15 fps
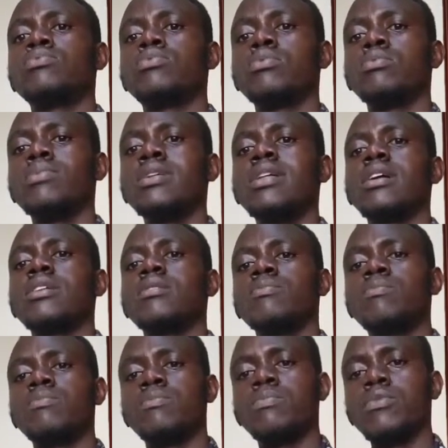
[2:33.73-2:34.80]
be
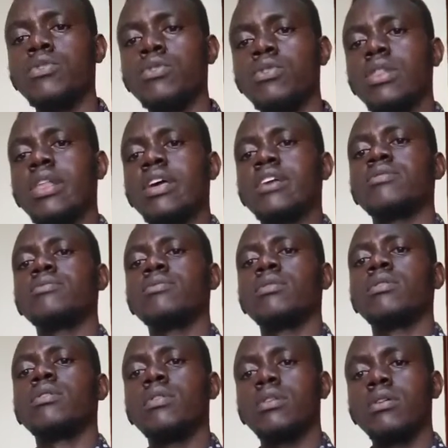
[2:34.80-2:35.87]
like
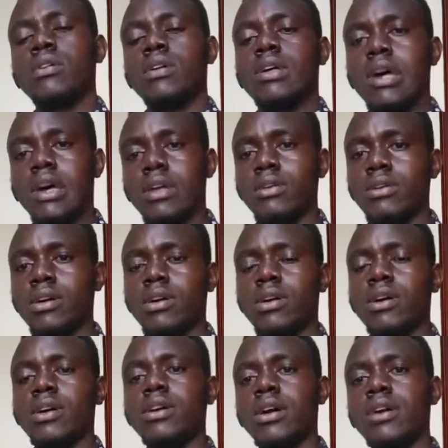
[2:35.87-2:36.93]

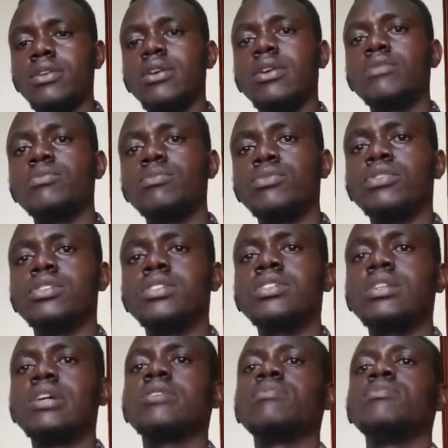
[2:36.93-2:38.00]
I don't know how to put it,
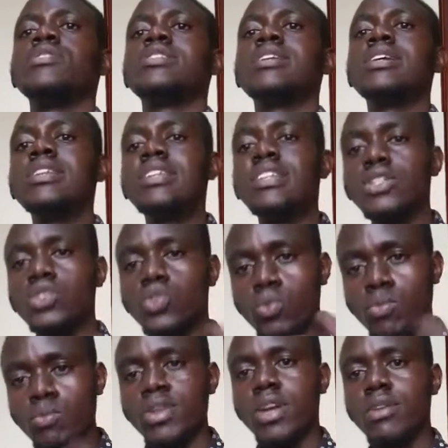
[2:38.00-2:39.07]
like pretending to
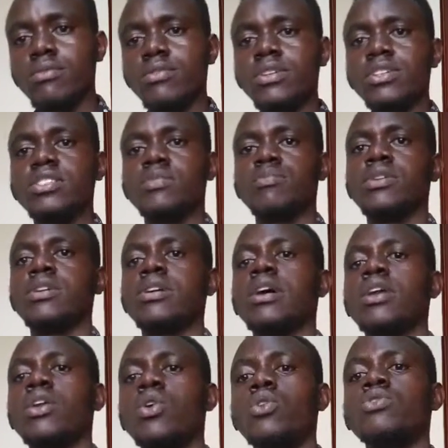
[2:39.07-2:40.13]
be a great speaker.
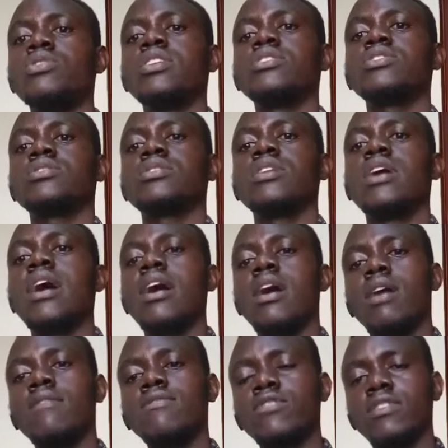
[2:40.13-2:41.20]
No, you just
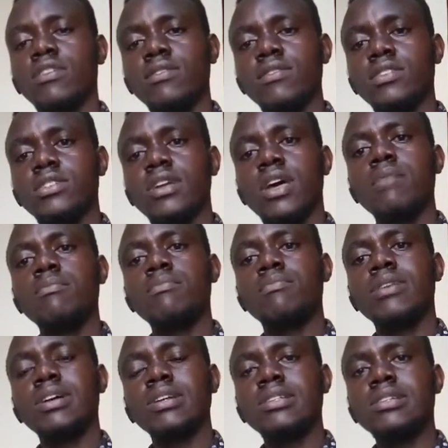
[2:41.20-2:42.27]
have to give it time,
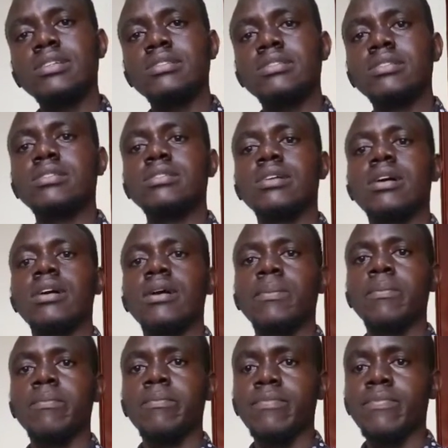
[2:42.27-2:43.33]
practice it
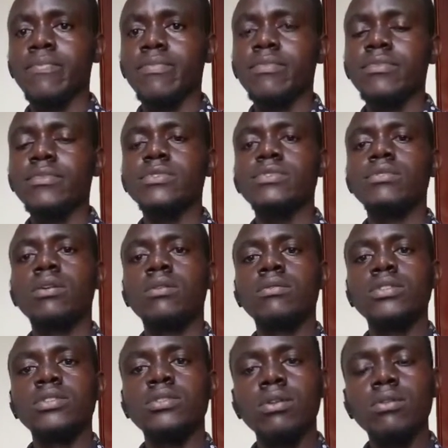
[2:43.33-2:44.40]

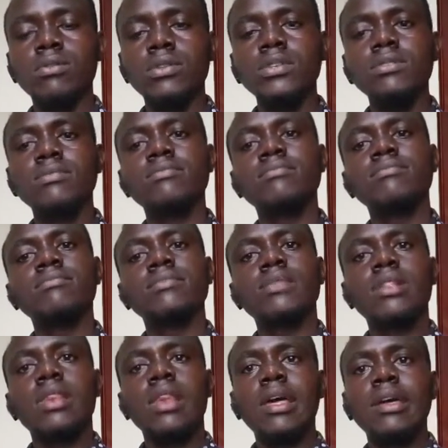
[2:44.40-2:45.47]
slowly.
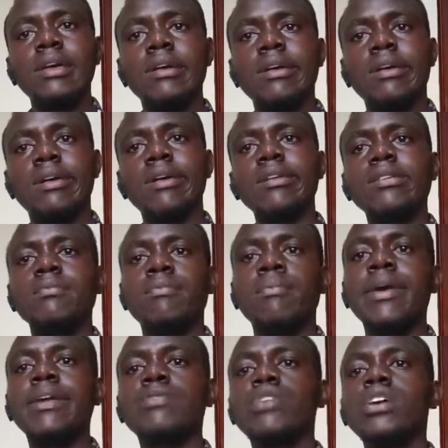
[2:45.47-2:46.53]
Like,
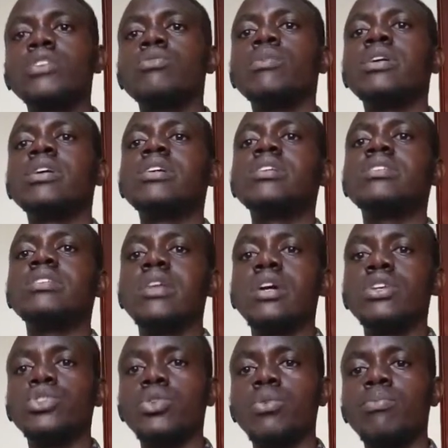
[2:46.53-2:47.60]
try to make it
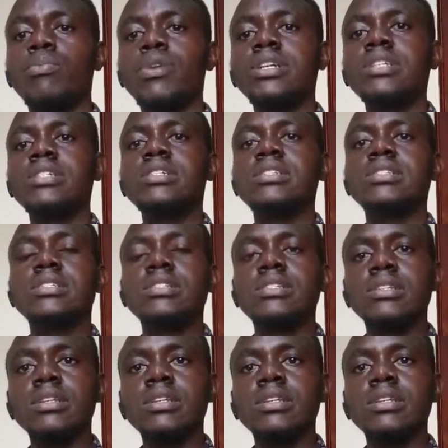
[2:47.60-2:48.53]
natural. Practice each